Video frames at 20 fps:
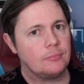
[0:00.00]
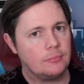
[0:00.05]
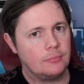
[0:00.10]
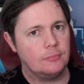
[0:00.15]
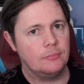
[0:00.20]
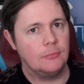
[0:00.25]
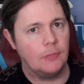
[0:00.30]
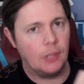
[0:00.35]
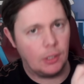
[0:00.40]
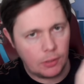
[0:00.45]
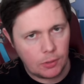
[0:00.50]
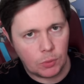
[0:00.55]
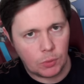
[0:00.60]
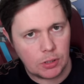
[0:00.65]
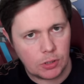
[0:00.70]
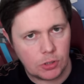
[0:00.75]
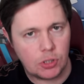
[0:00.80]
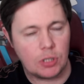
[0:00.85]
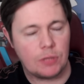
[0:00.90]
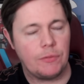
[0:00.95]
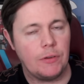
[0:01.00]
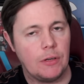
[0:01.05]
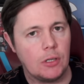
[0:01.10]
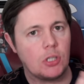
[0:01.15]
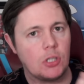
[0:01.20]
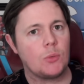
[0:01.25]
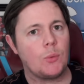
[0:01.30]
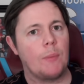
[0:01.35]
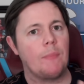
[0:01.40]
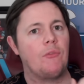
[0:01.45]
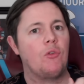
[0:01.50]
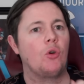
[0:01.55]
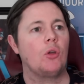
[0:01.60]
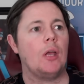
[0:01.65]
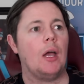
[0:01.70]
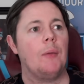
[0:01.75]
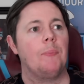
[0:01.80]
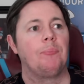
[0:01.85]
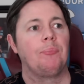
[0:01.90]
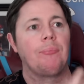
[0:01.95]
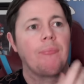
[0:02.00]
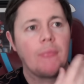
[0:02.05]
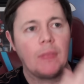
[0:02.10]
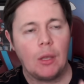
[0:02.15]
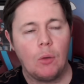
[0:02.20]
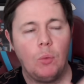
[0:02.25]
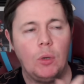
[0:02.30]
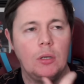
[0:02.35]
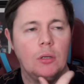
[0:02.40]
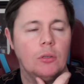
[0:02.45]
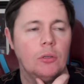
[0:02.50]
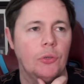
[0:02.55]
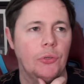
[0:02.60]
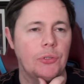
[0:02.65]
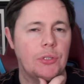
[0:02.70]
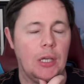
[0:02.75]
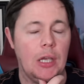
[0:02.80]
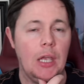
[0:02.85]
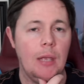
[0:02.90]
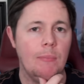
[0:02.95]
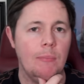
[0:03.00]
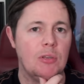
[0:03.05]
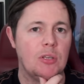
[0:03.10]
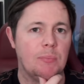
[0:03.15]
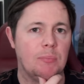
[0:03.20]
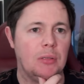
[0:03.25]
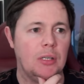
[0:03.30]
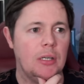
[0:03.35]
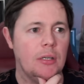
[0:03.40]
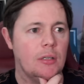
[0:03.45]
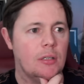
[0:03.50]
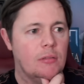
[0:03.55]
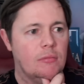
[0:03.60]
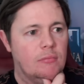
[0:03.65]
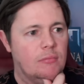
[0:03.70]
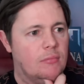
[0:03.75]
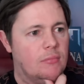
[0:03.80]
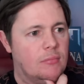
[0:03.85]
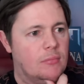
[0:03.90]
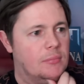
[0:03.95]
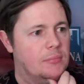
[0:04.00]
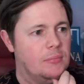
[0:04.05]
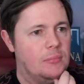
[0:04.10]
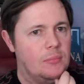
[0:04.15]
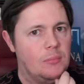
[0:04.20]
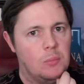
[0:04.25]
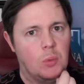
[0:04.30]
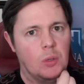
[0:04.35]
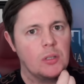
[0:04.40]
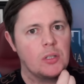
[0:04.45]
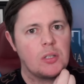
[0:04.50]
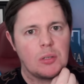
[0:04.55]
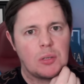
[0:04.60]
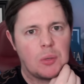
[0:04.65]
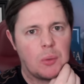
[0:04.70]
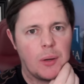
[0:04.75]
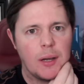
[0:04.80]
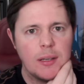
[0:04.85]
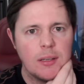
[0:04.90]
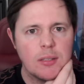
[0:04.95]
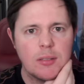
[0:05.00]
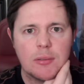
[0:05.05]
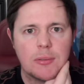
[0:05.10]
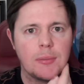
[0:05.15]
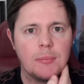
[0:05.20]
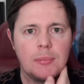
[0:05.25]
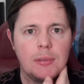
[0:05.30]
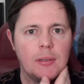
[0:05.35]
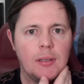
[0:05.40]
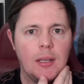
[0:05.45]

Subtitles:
not the one that's just finished, the one before that, went on loan to Hibs, played once or twice or something